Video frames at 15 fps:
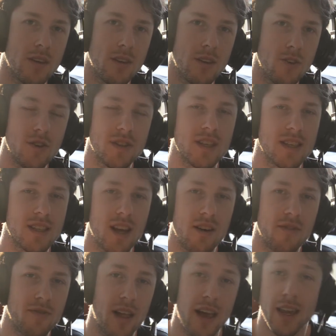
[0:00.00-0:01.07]
using
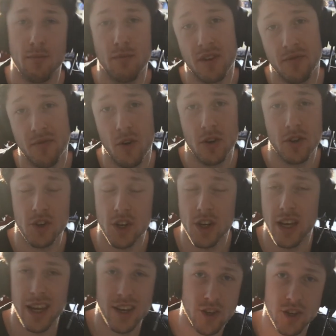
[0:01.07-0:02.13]
stuff like Misfortune
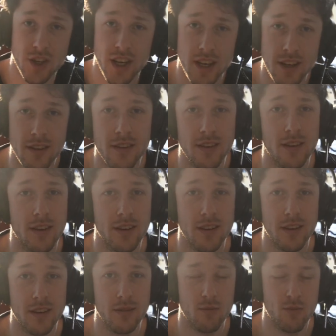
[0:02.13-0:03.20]
and Jin,
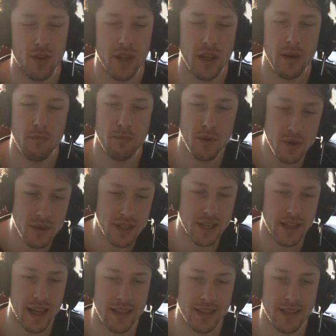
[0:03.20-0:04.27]
really abusing
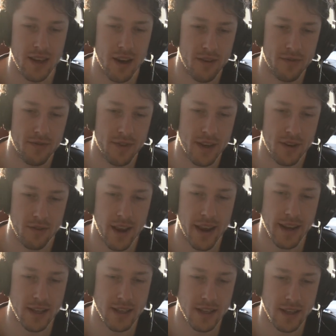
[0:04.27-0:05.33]
that stuff in
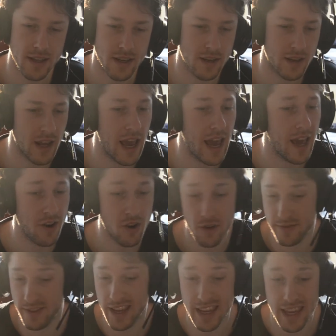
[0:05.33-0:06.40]
ranked. And
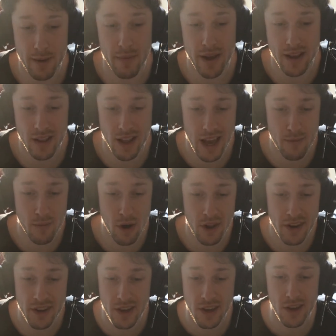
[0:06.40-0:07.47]
hopefully I can get my climb
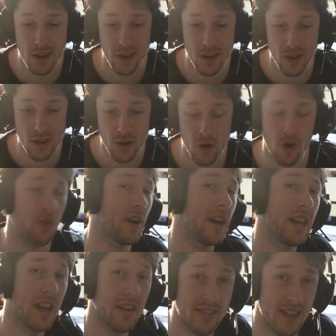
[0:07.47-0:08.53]
on.
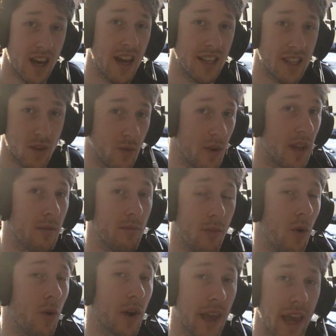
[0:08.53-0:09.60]
Already I've started to win
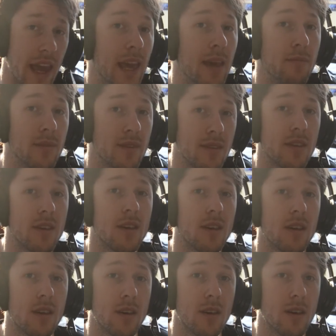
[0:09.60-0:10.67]
more games.
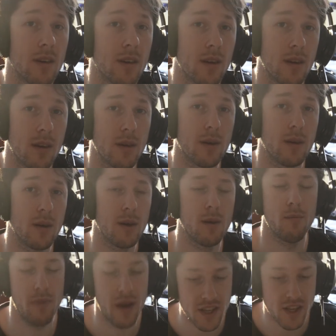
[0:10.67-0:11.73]

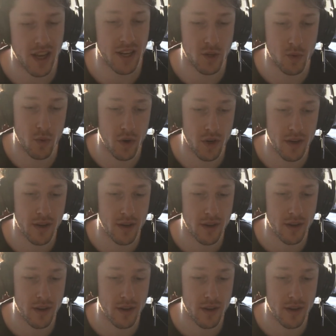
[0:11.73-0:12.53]
But touch wood,